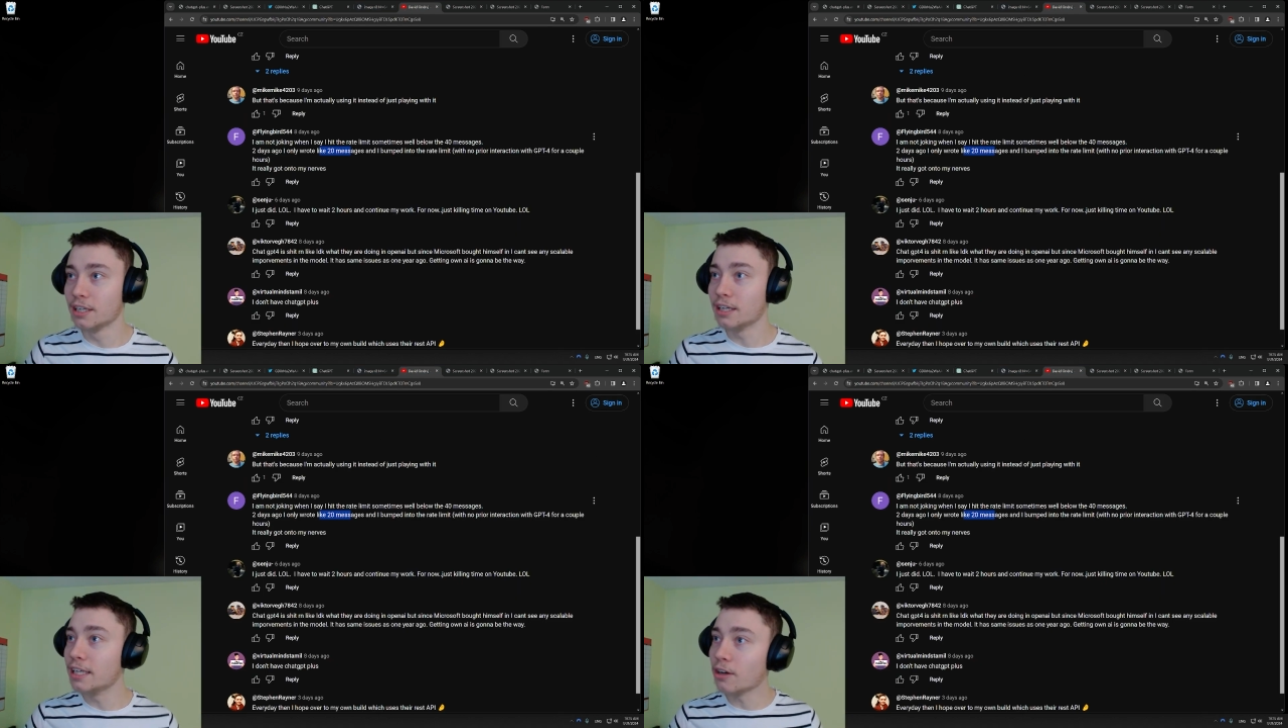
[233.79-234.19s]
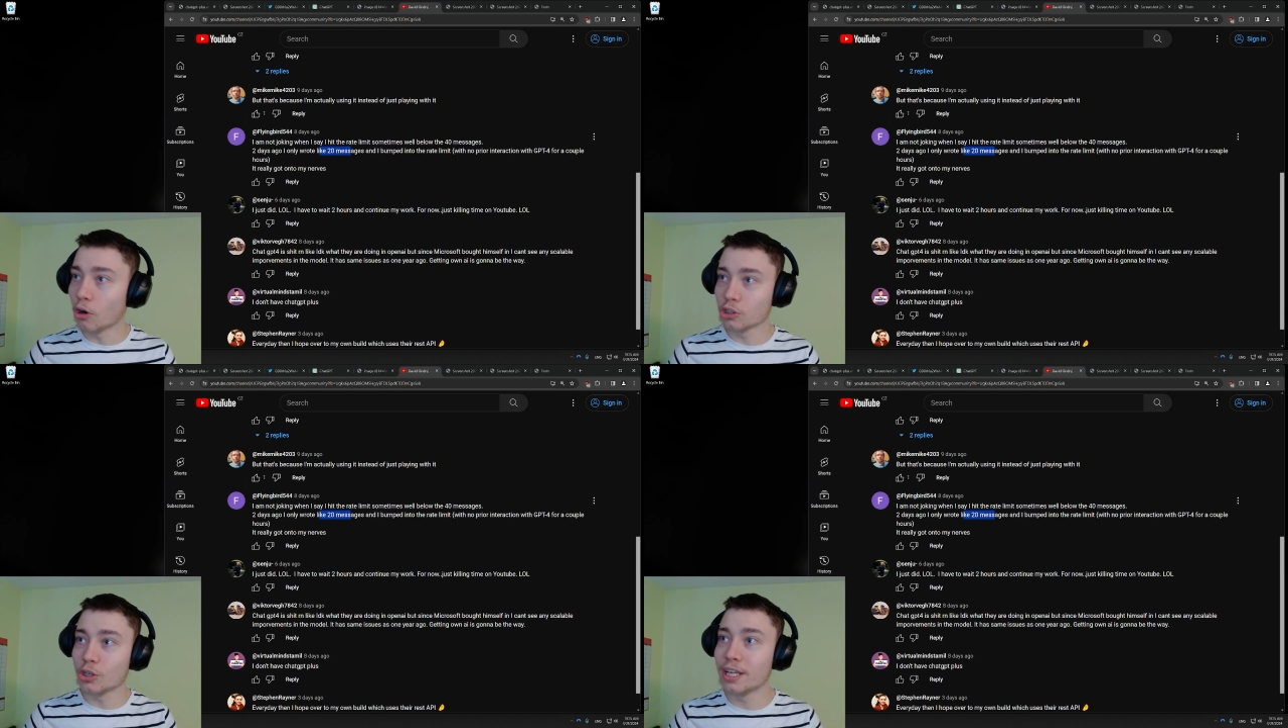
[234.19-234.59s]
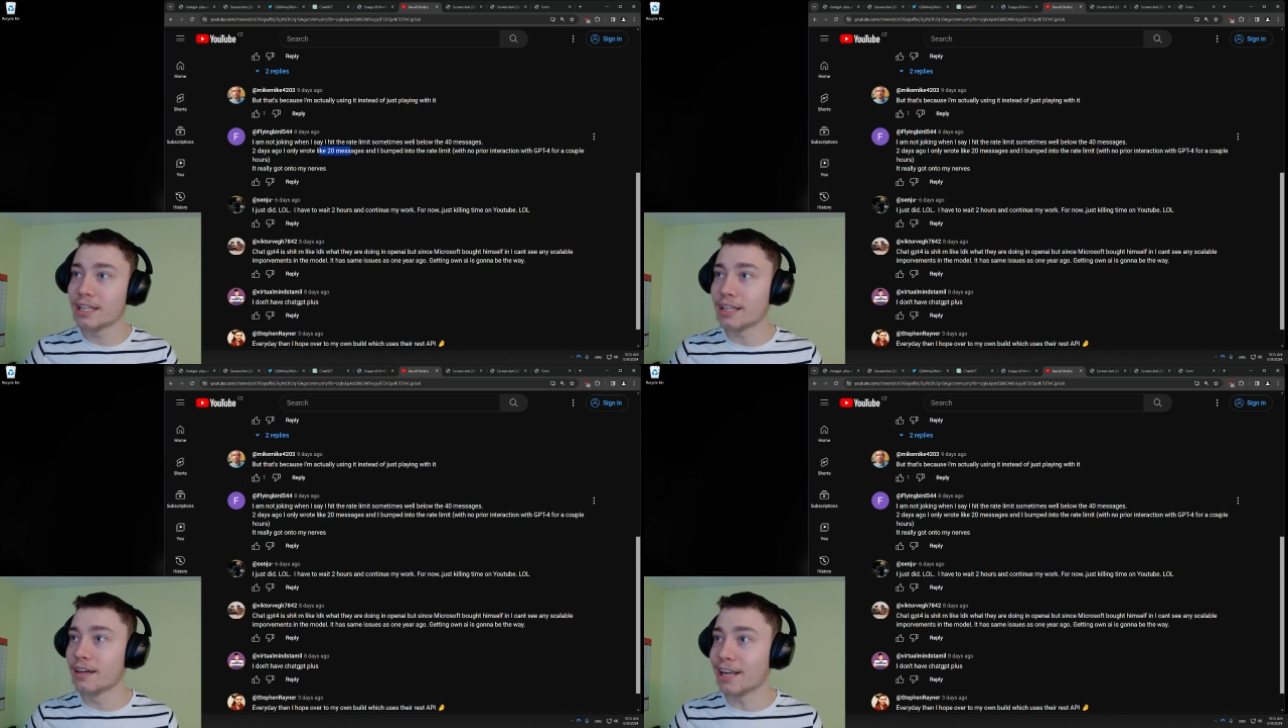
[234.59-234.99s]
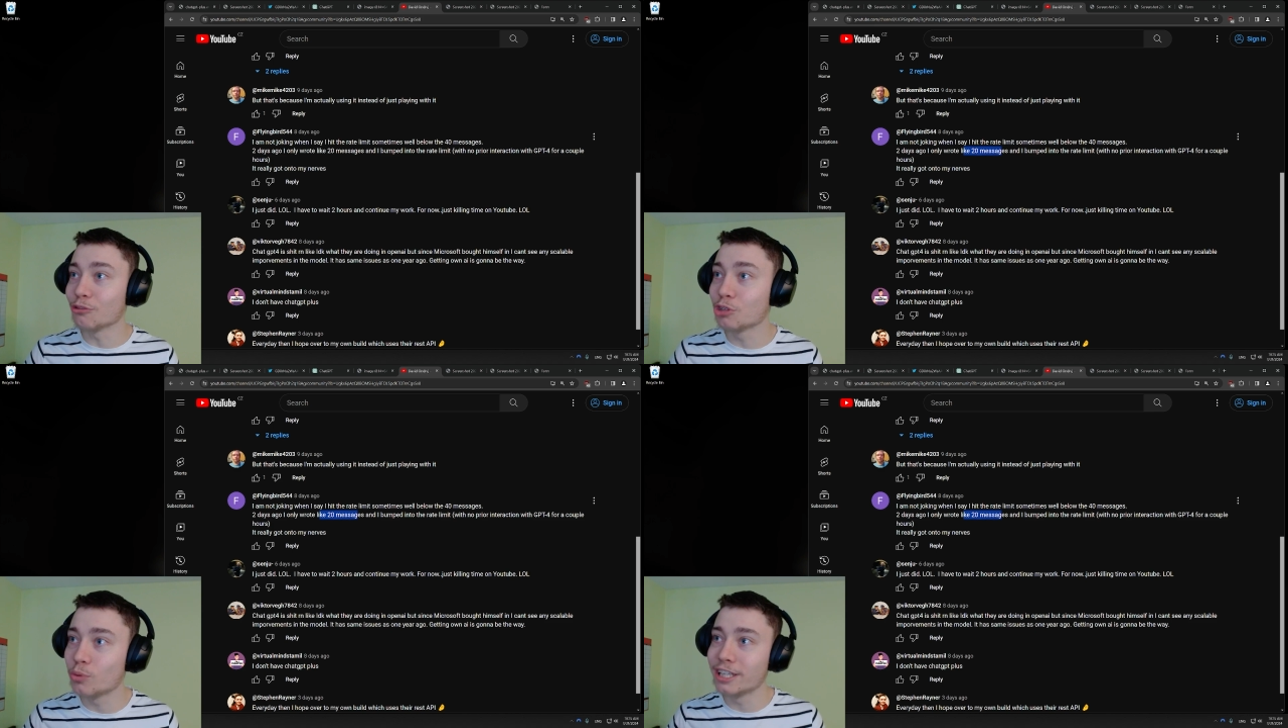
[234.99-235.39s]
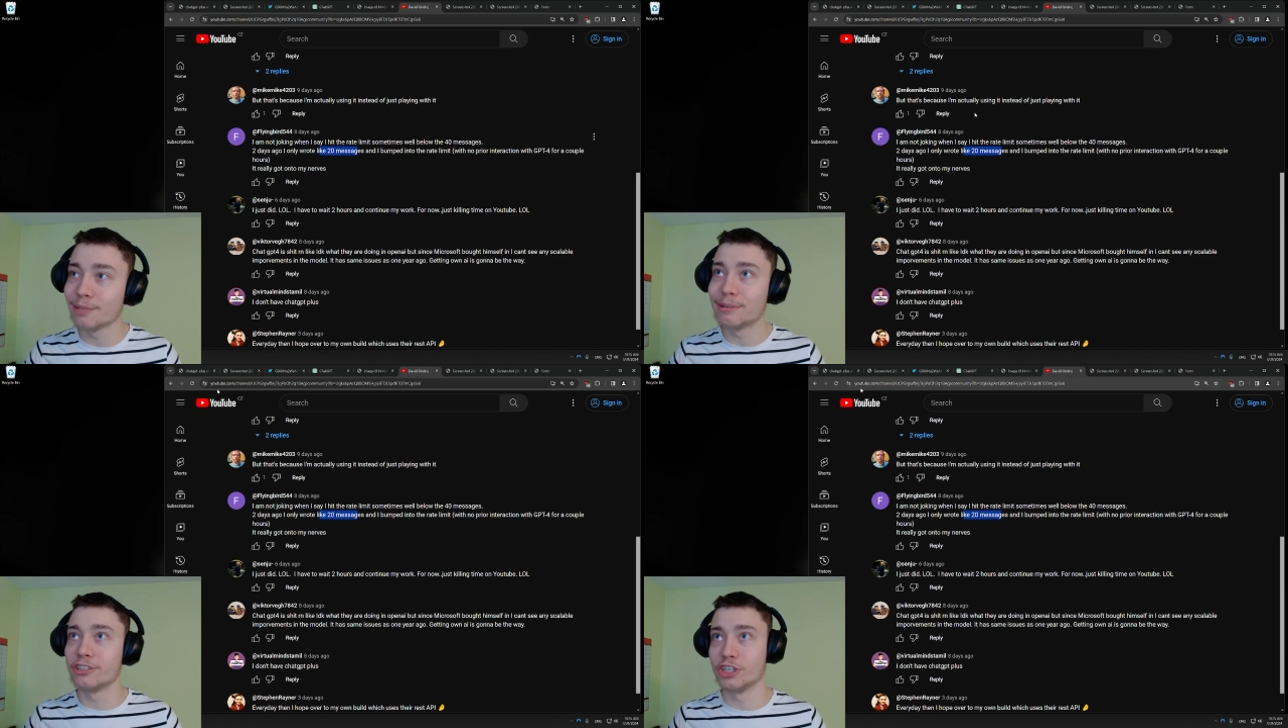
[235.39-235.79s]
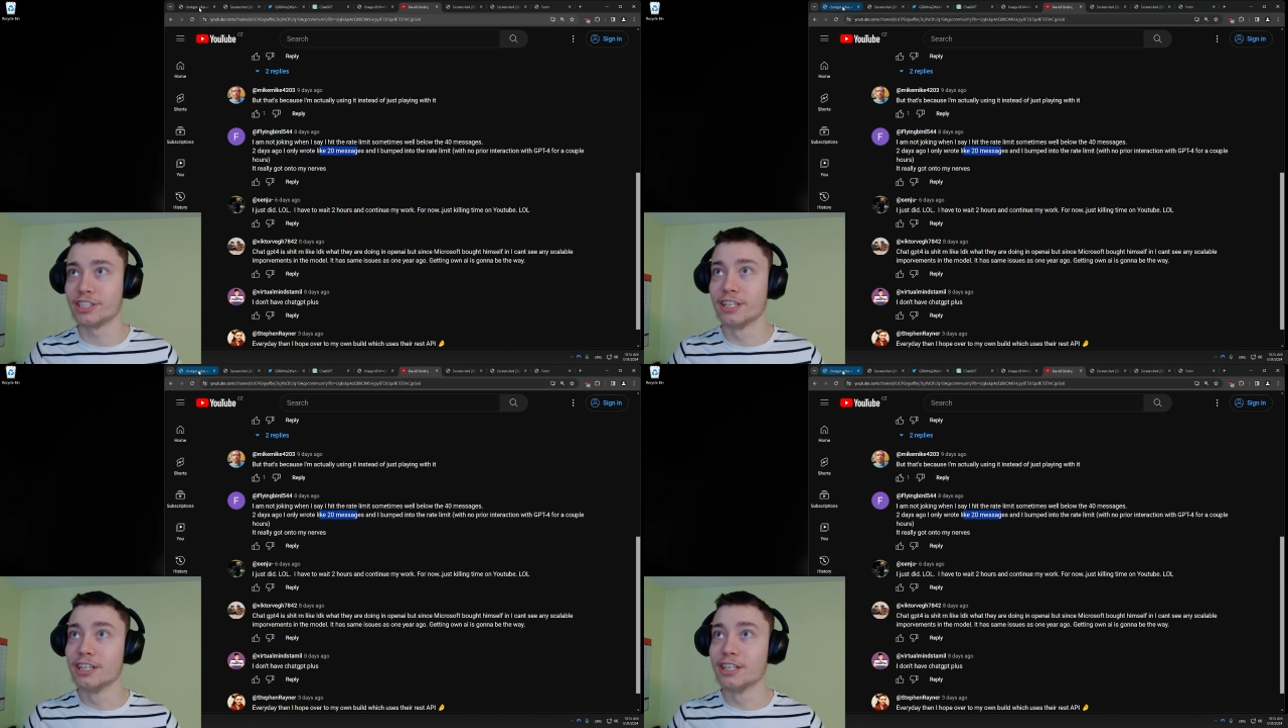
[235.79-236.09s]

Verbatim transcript: He also hit it around twenty messages,